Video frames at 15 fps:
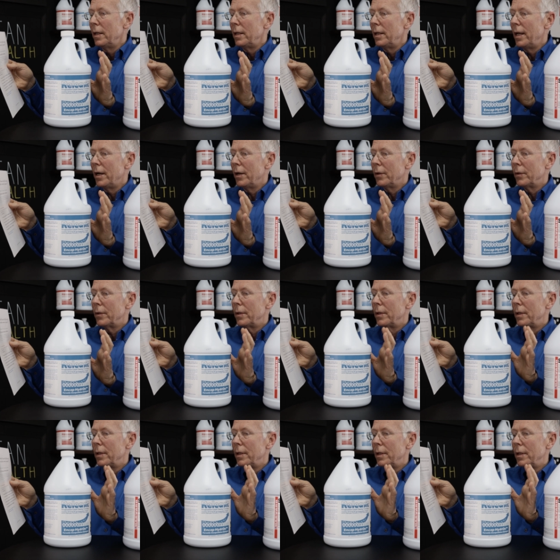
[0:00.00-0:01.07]
Now,
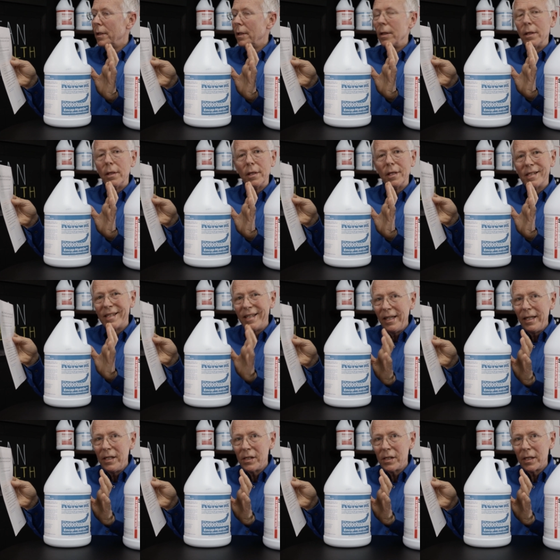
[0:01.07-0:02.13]
the
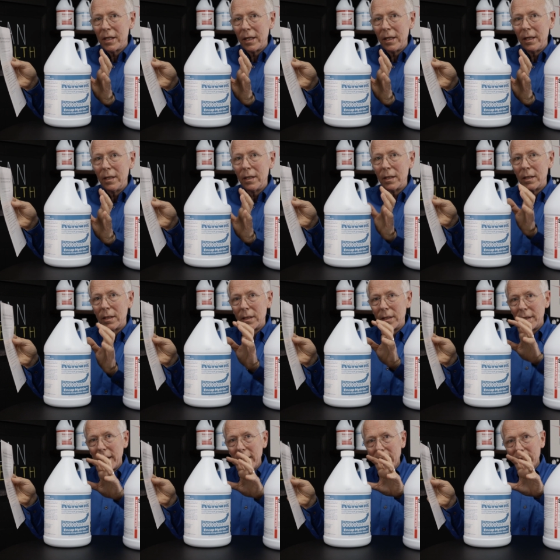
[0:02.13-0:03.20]
CDC,
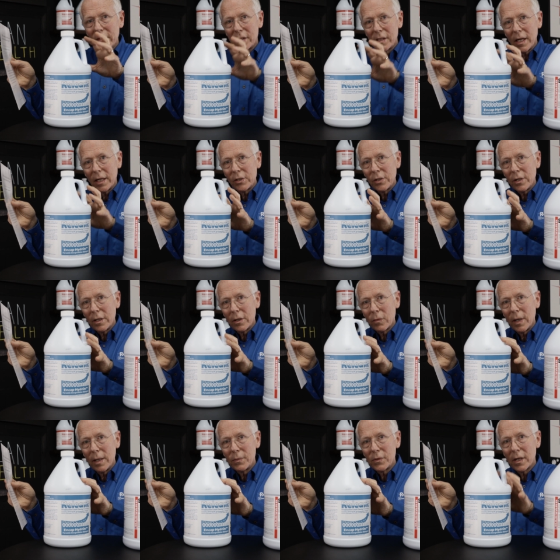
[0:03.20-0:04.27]
they have a section on their
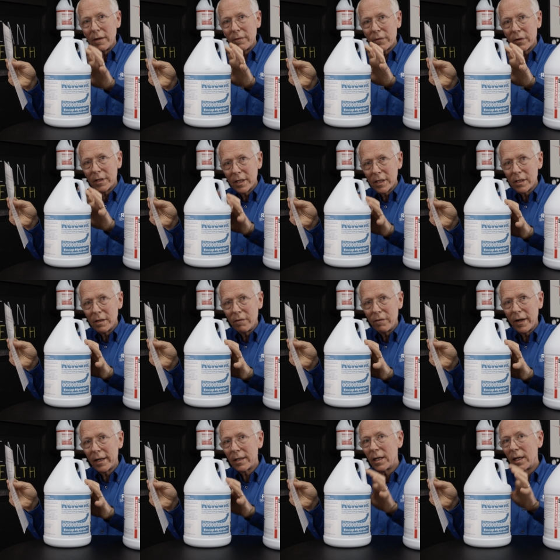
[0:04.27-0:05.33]
website for
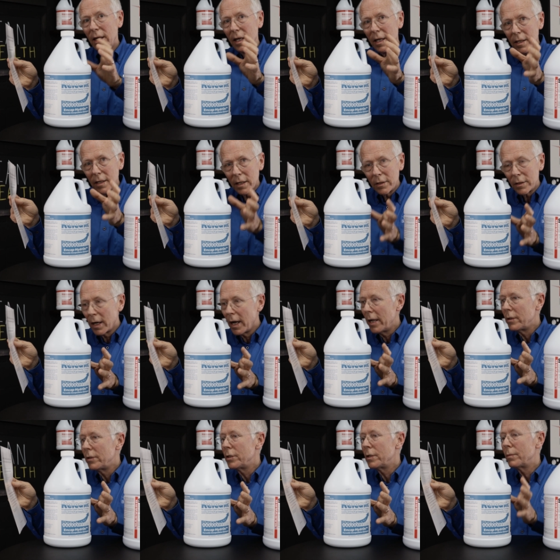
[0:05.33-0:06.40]
disinfecting, and under
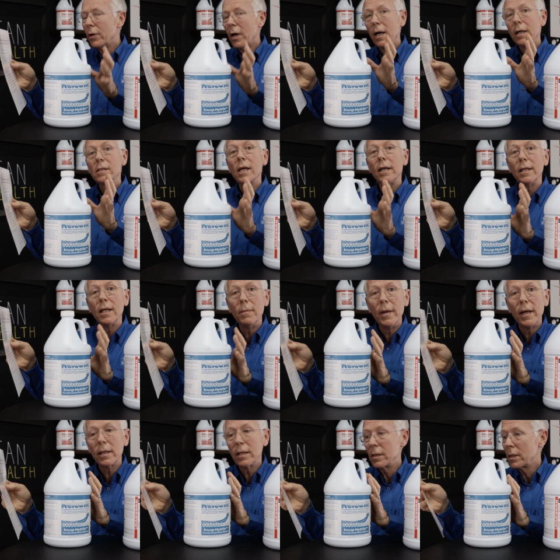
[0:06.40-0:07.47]
hydrogen peroxide, they
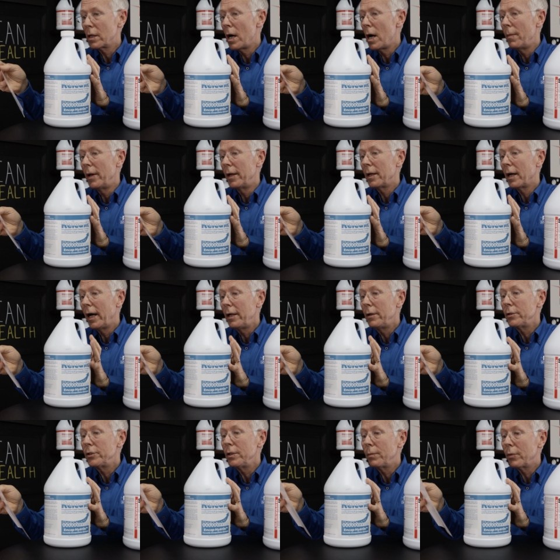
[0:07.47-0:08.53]
make this comment.
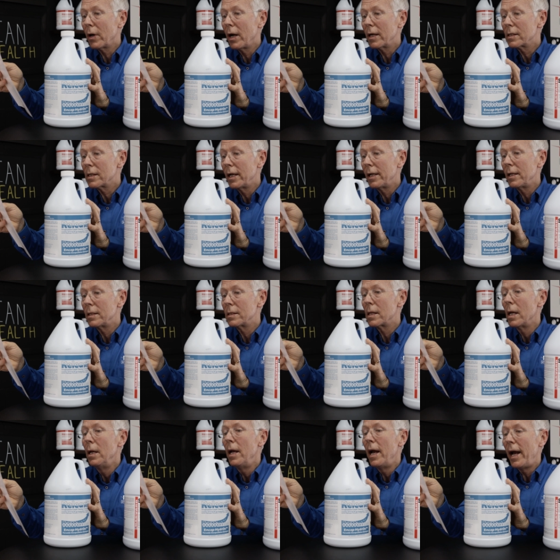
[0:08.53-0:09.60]
Hydrogen peroxide is
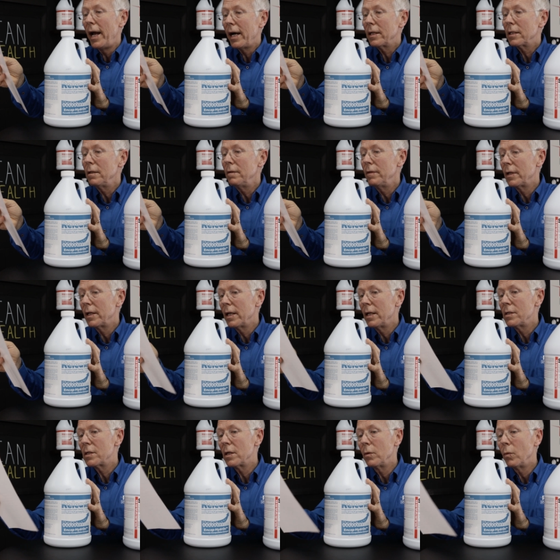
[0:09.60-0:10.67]
active
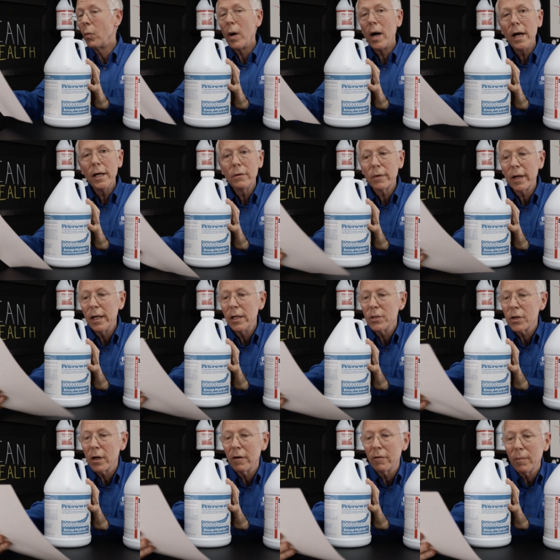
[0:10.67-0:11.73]
against a wide
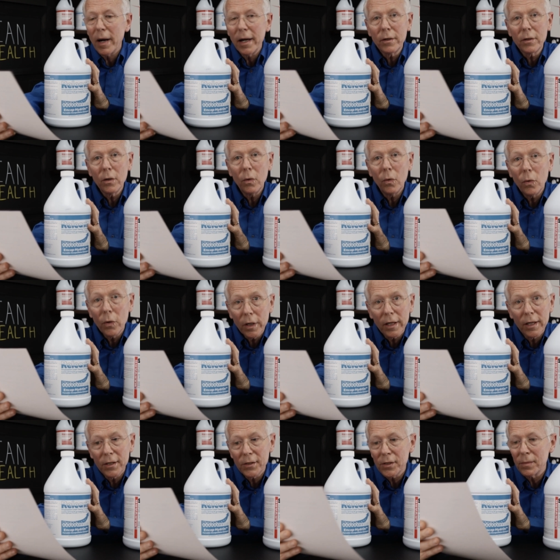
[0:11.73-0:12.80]
range of
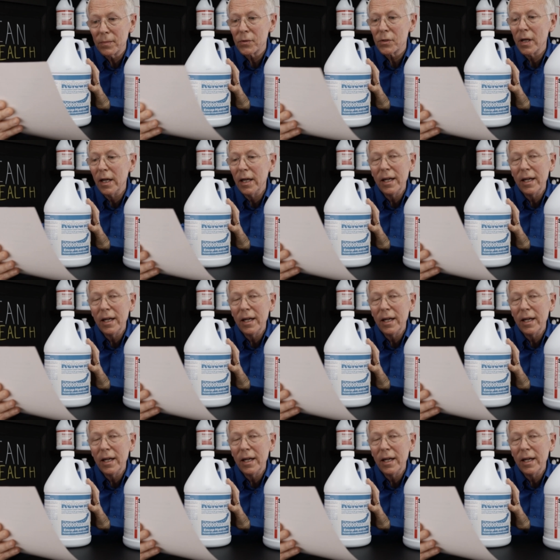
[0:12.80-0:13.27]
microorganisms,